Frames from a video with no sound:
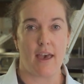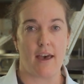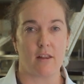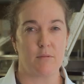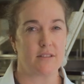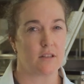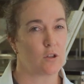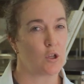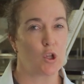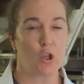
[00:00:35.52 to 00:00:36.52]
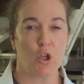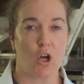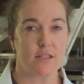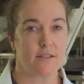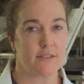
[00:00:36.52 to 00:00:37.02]
Elements include
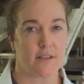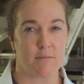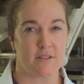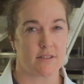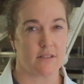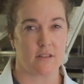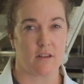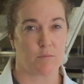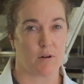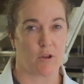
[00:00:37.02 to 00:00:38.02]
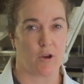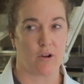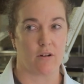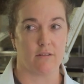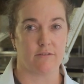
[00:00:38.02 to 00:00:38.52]
lots of substances that you've probably
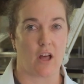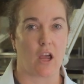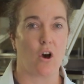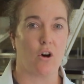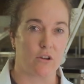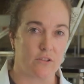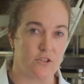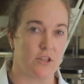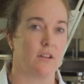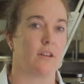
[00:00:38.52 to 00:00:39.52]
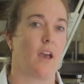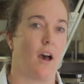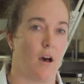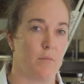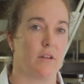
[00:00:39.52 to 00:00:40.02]
heard of, like oxygen,
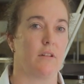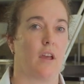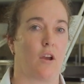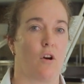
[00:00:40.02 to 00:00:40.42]
carbon, and